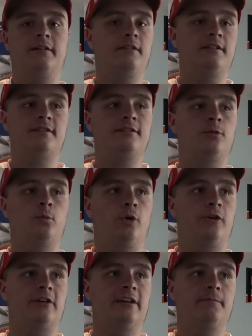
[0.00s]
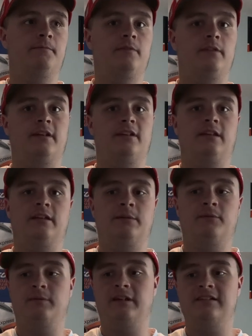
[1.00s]
this isn't working.
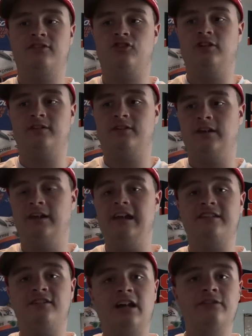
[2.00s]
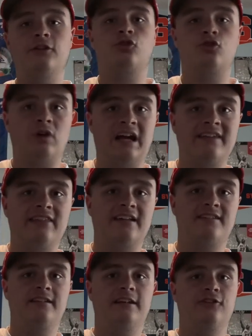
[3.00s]
And it's not the track
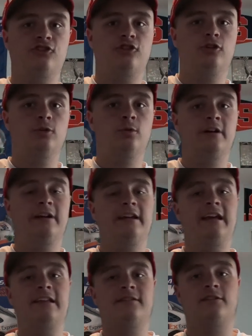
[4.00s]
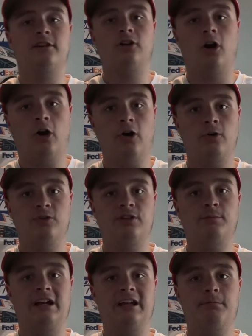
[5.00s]
that's the issue, it's the cars,
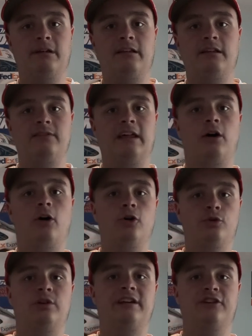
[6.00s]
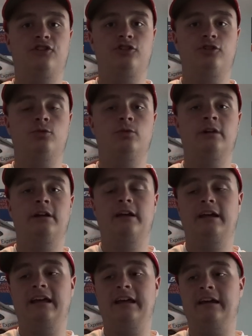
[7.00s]
in my opinion, that are the issue.
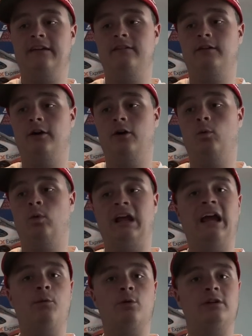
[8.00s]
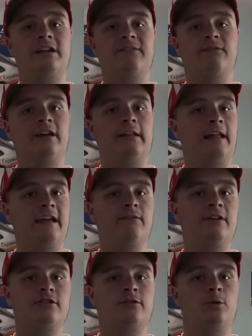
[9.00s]
And what I really feel like
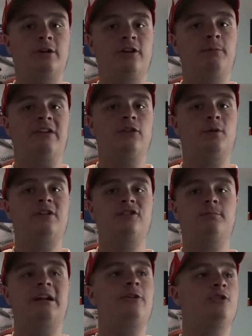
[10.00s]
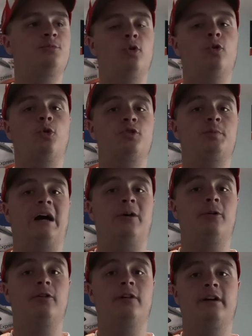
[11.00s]
what can make the racing better is more
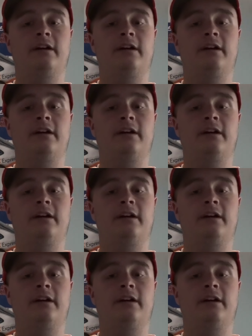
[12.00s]
horsepower.